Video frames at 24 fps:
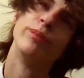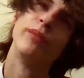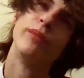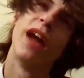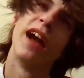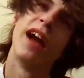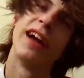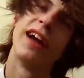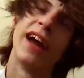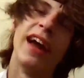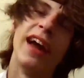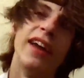
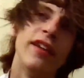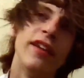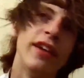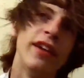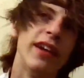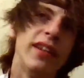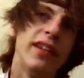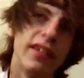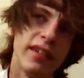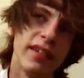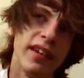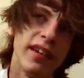I kind
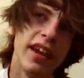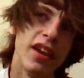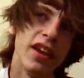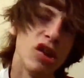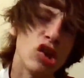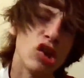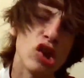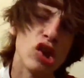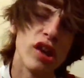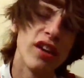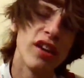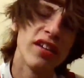of
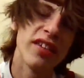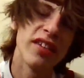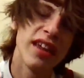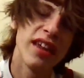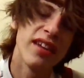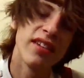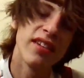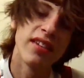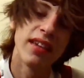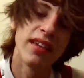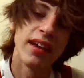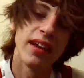ish, in a
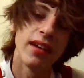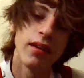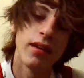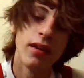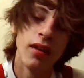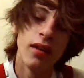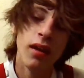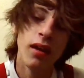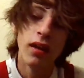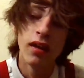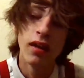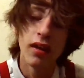sense, like,
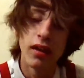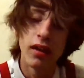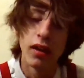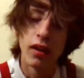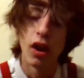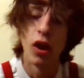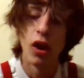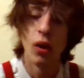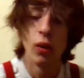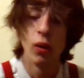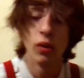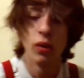
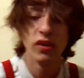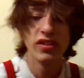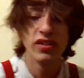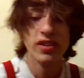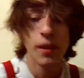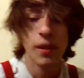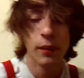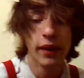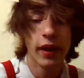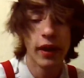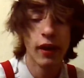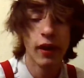know
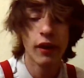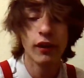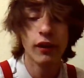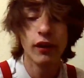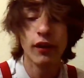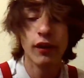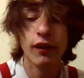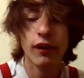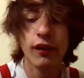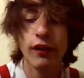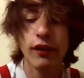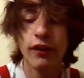some
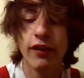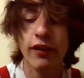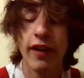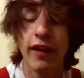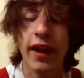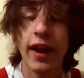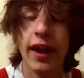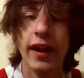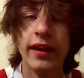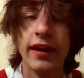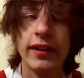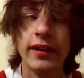characters,
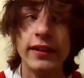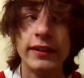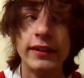like